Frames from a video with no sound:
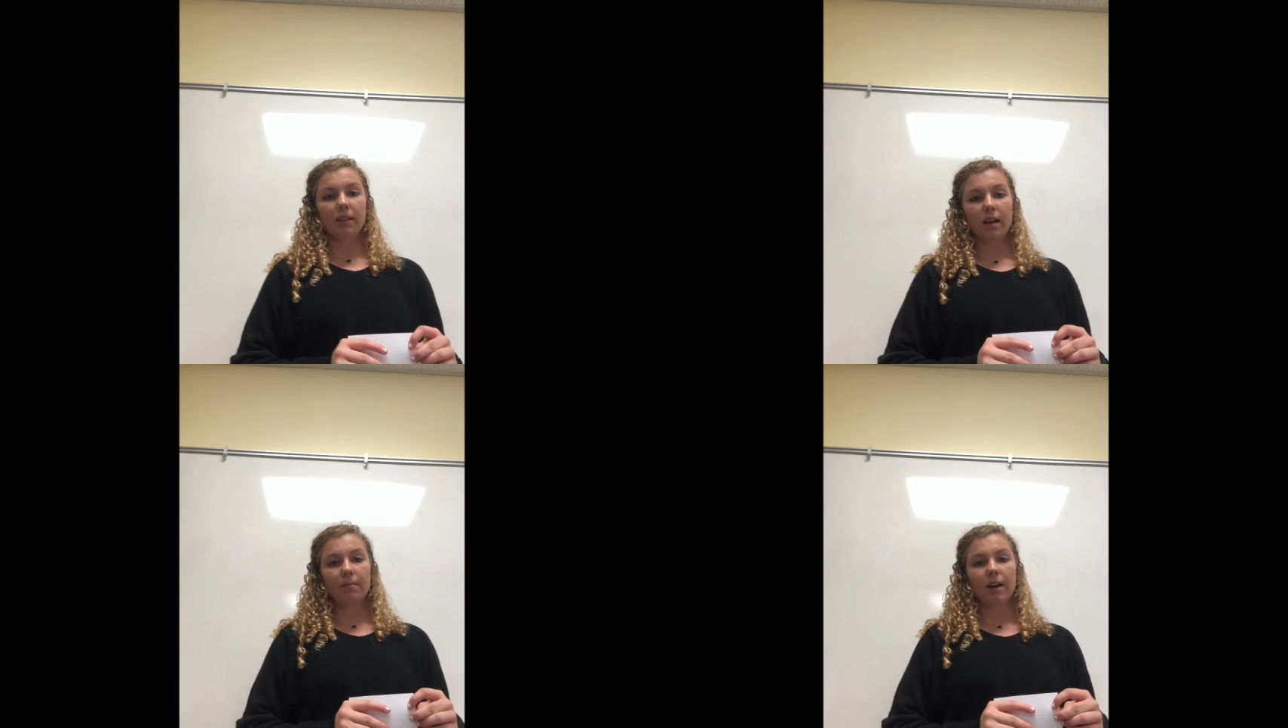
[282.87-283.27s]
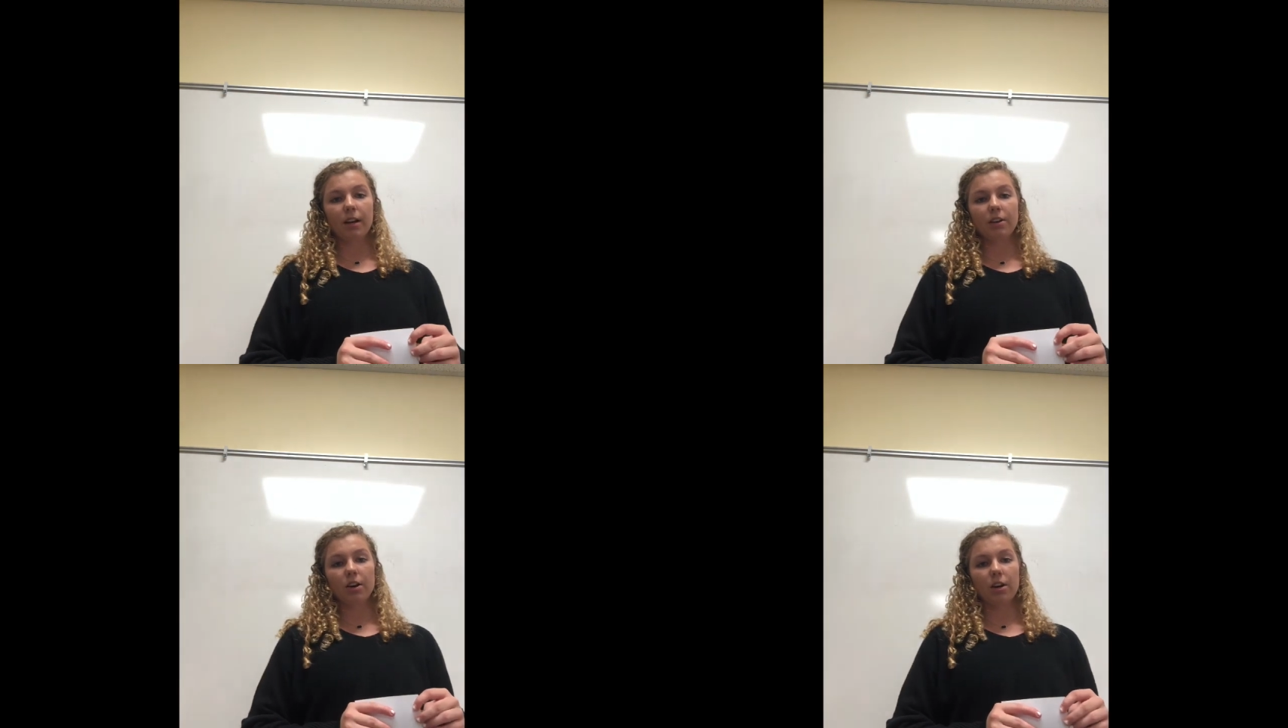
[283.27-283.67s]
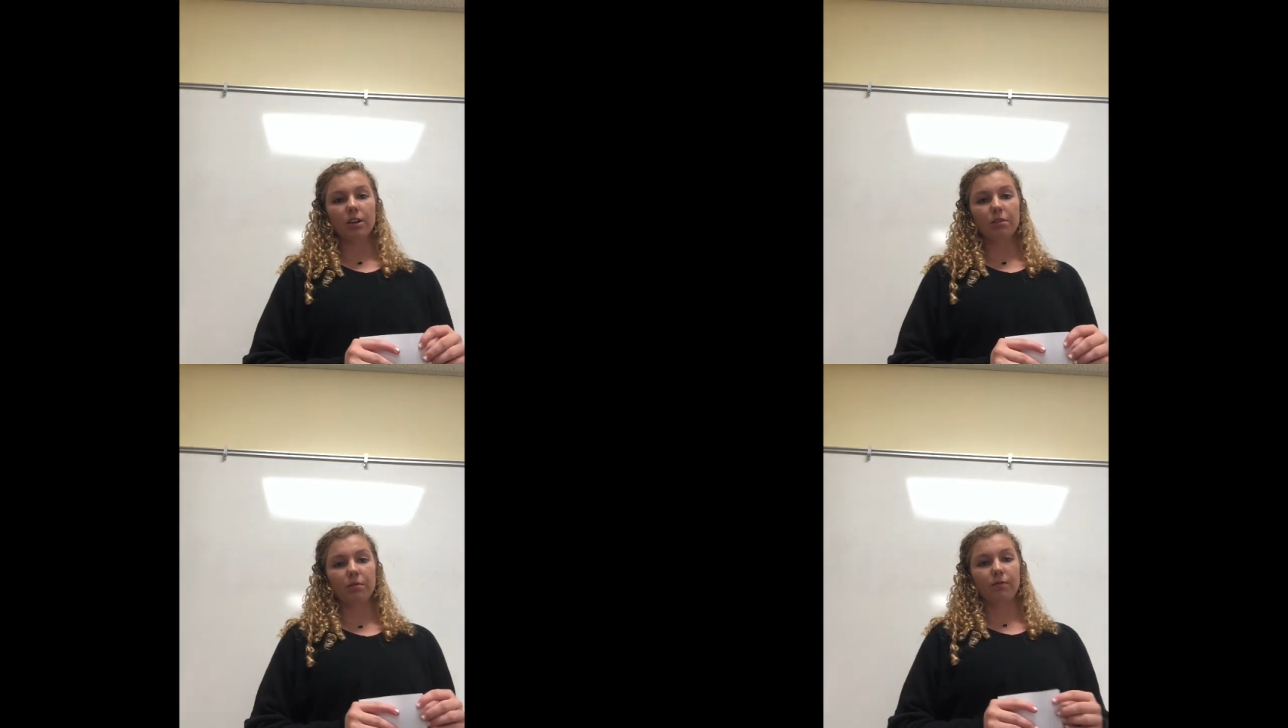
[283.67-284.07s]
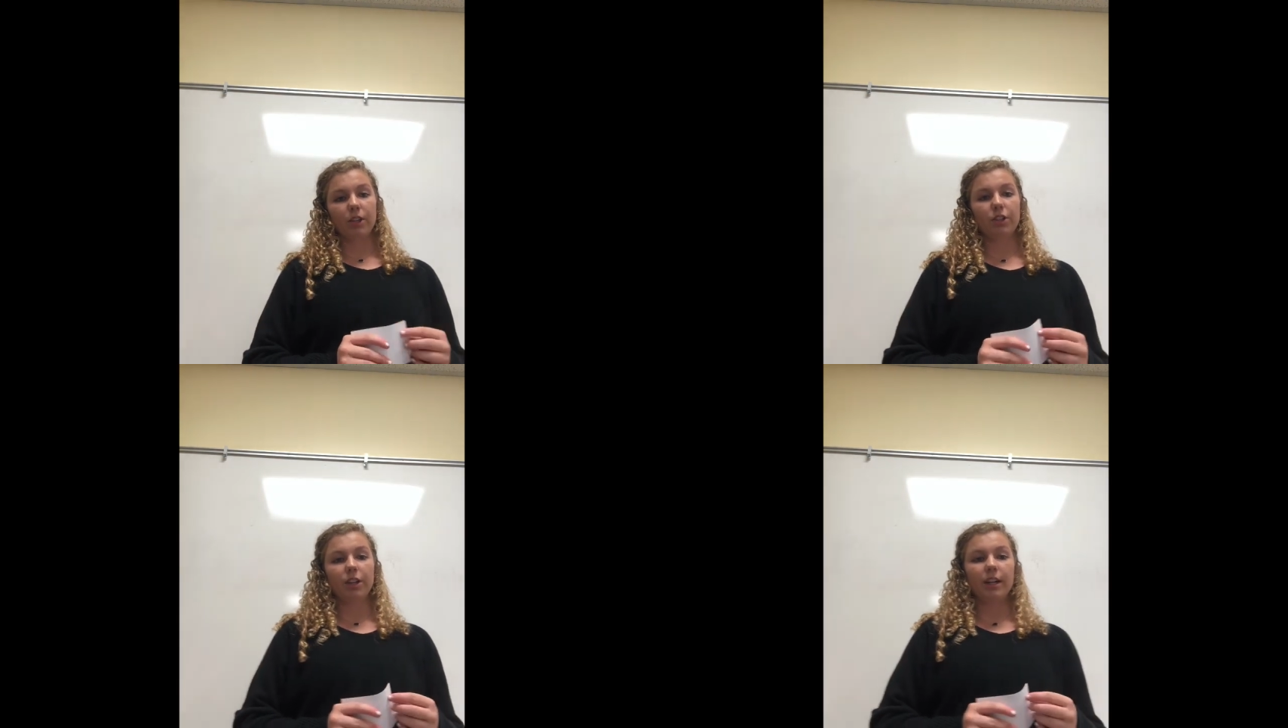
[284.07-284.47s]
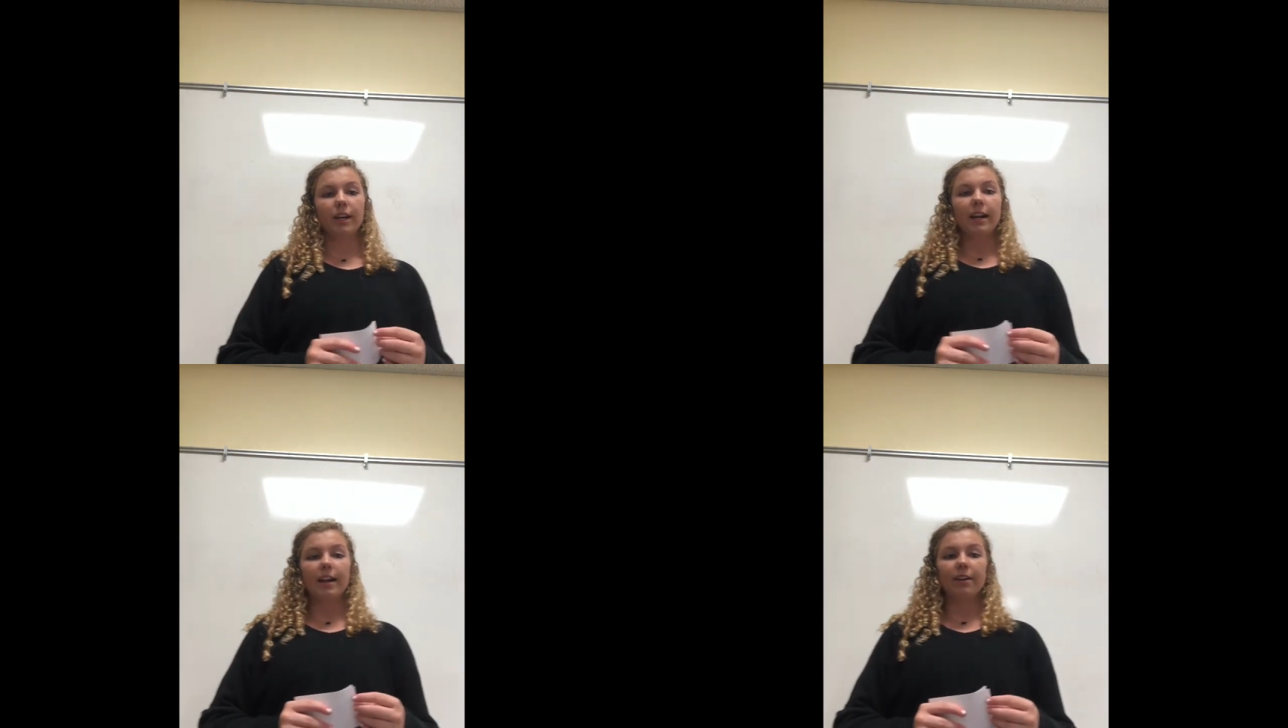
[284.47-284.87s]
American colonists were frustrated
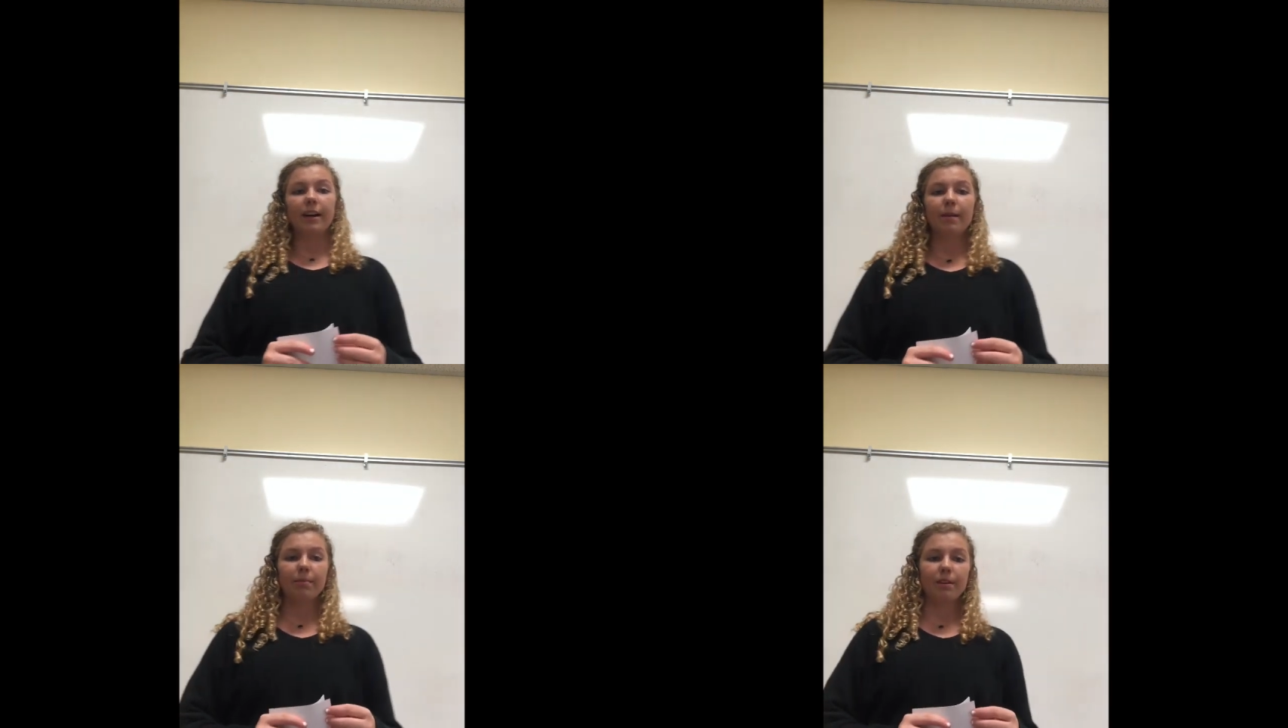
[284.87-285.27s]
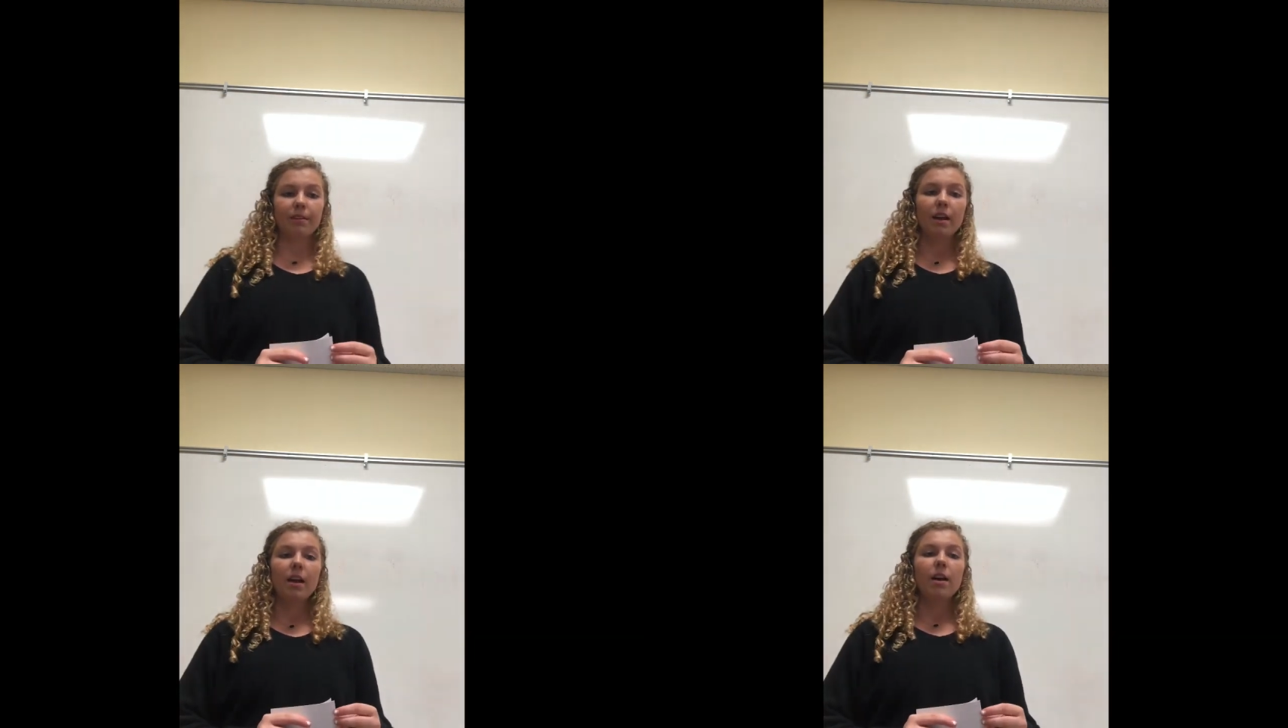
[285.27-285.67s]
and angry at Britain